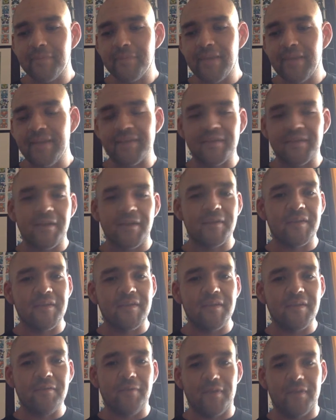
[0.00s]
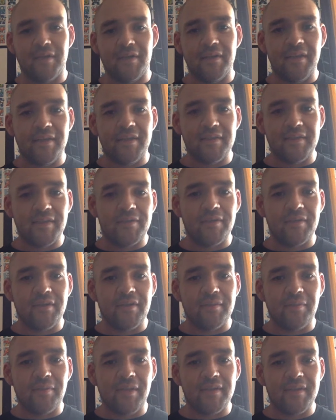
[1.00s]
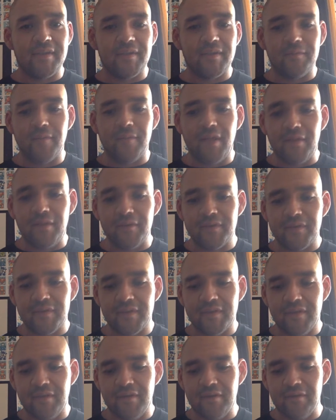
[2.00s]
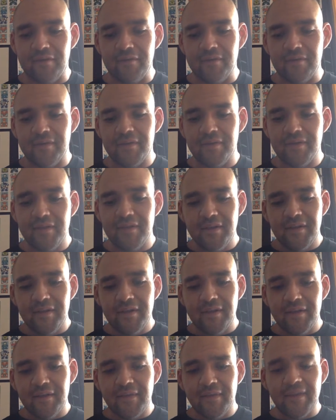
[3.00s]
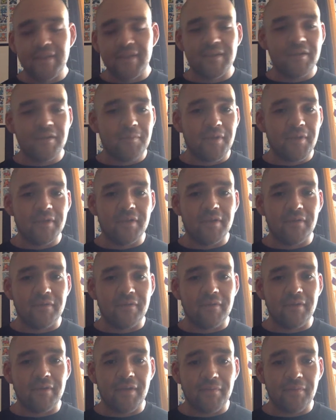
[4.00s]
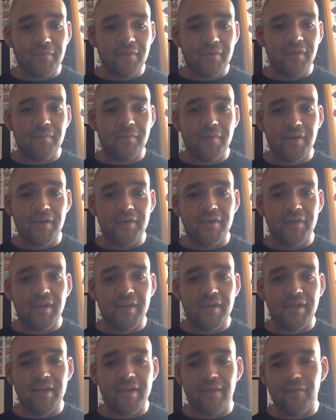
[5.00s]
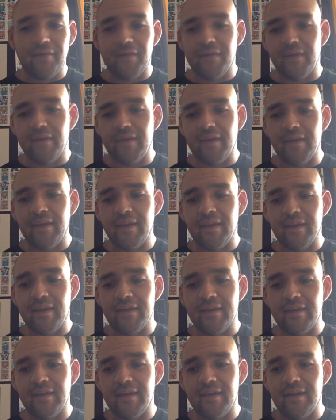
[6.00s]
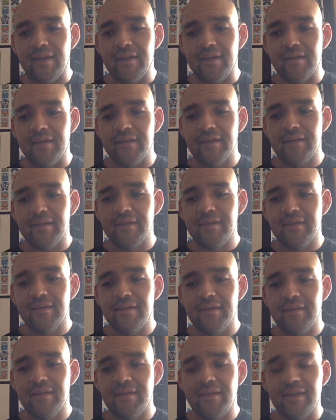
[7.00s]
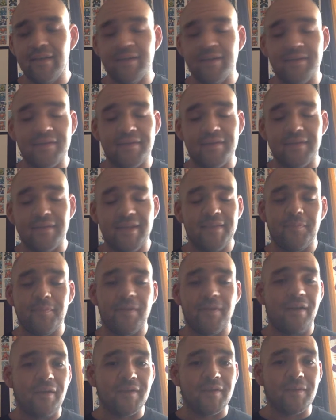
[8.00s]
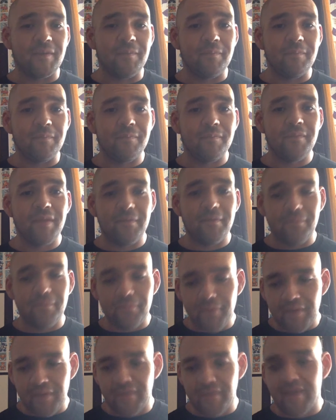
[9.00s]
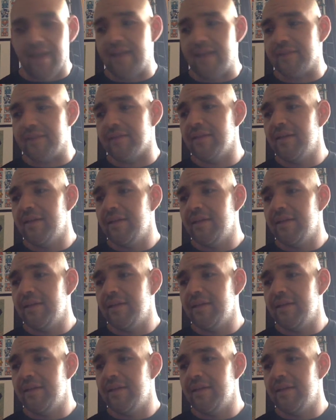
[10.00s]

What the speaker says: And start the new one in such a good place as well. So thanks so much, everyone. I really appreciated everything, and it's been awesome. It really has.